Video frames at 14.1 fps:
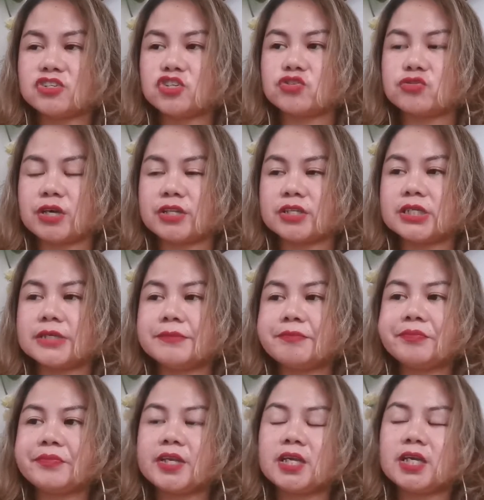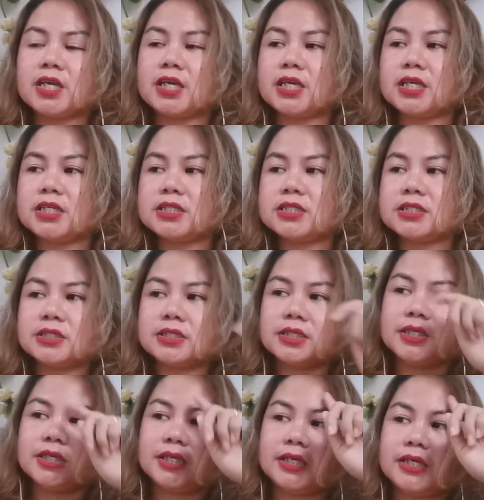rather, and
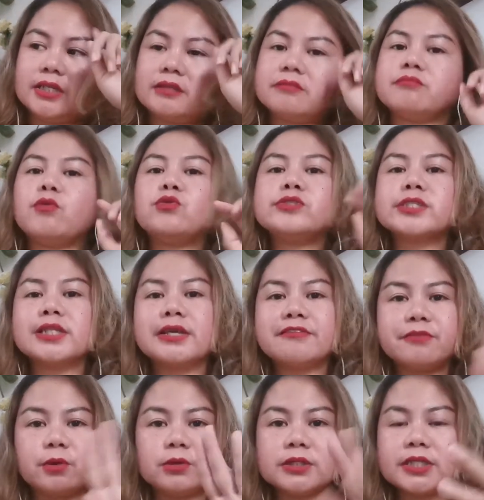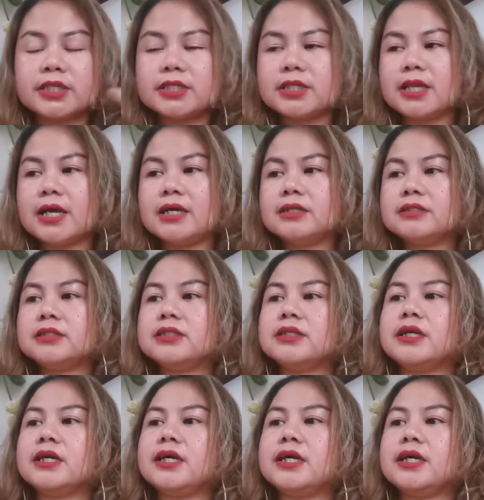it mostly folded lang
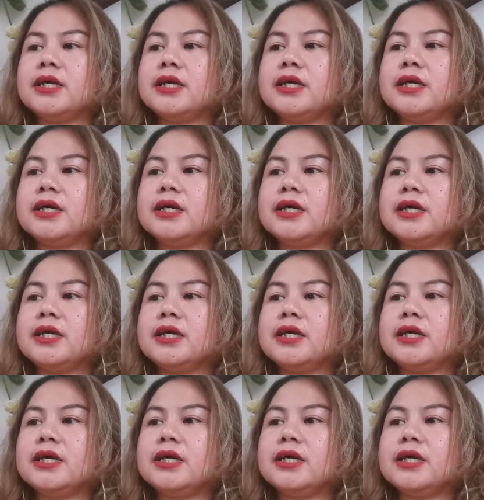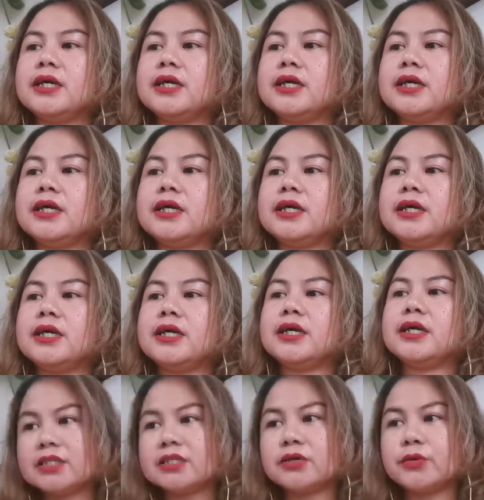and wrapped around still
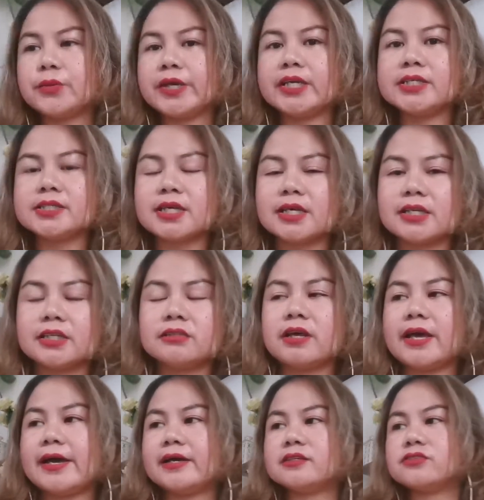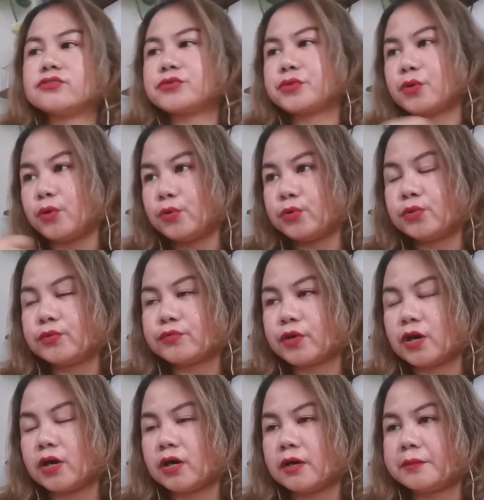in the waist, and it hangs all
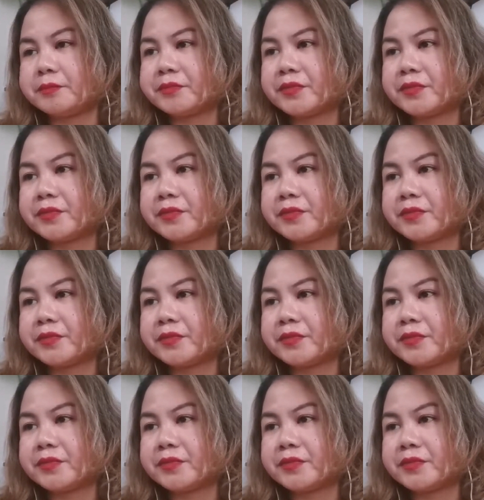over,